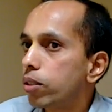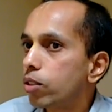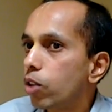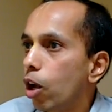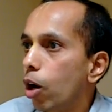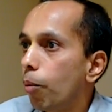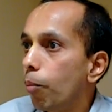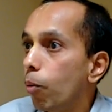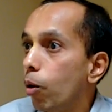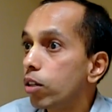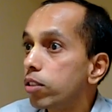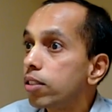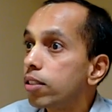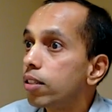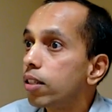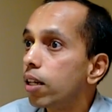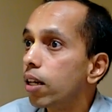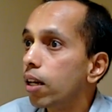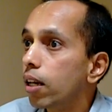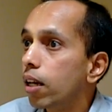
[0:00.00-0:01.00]
So
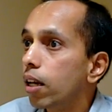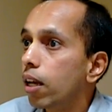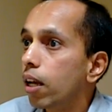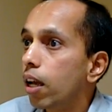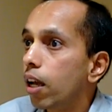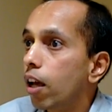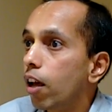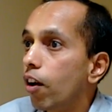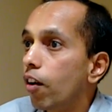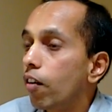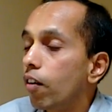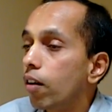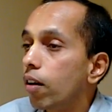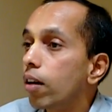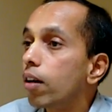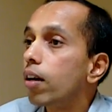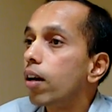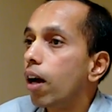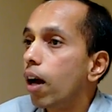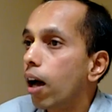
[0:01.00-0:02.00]
almost,
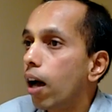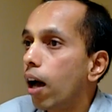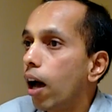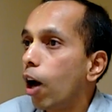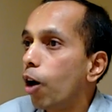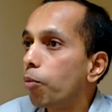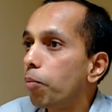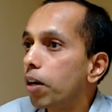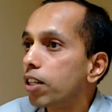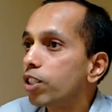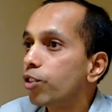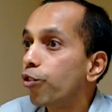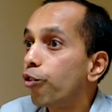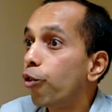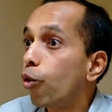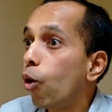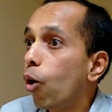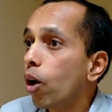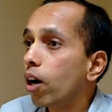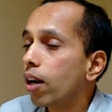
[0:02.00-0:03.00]
how much?
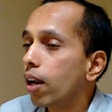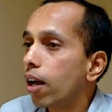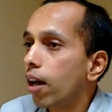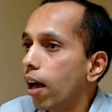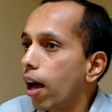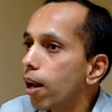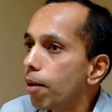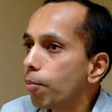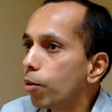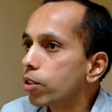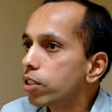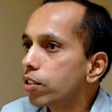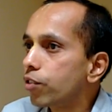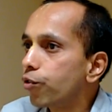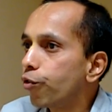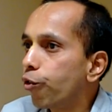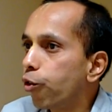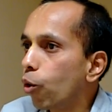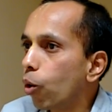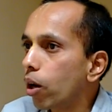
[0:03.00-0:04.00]
Almost
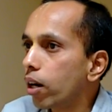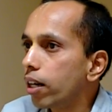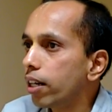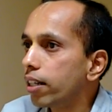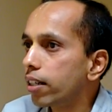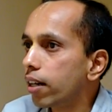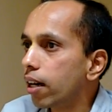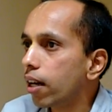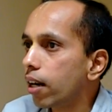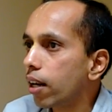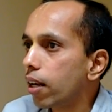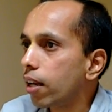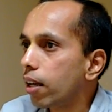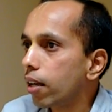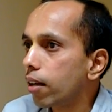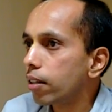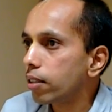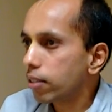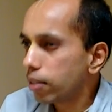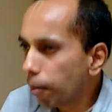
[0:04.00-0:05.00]
4 liter,
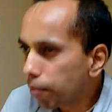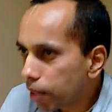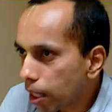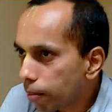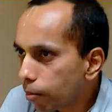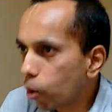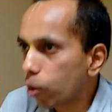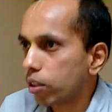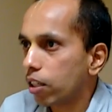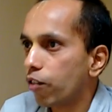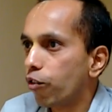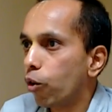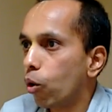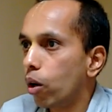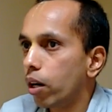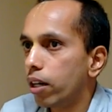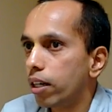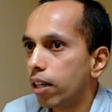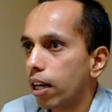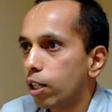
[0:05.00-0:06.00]
something more than
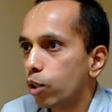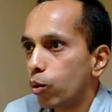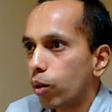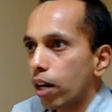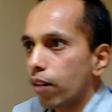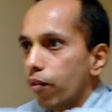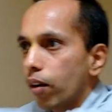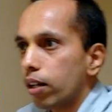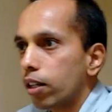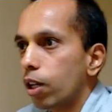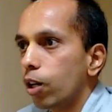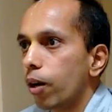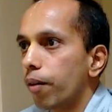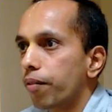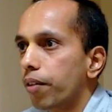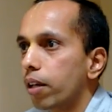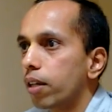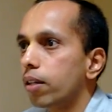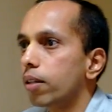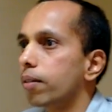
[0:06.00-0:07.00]
4 liter, you get 1 kilo
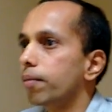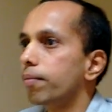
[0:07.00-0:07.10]
of ghee.